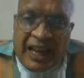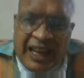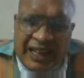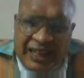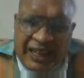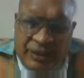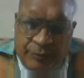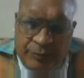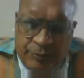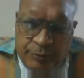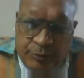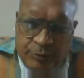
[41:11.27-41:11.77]

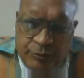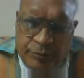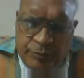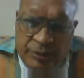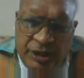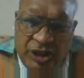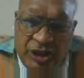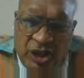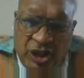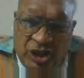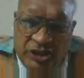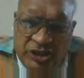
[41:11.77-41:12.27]
error proof,
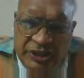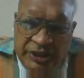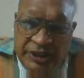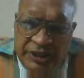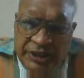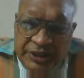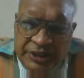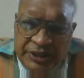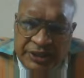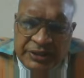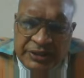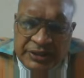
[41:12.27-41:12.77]

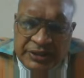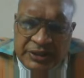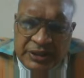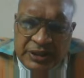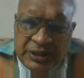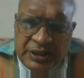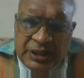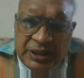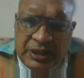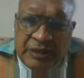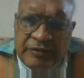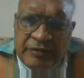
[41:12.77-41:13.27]
because it
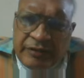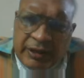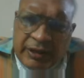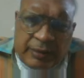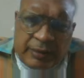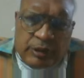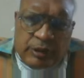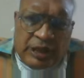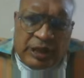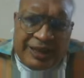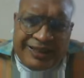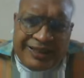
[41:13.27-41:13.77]
is
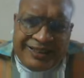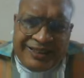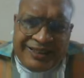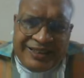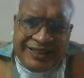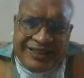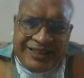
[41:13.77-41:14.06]
formula.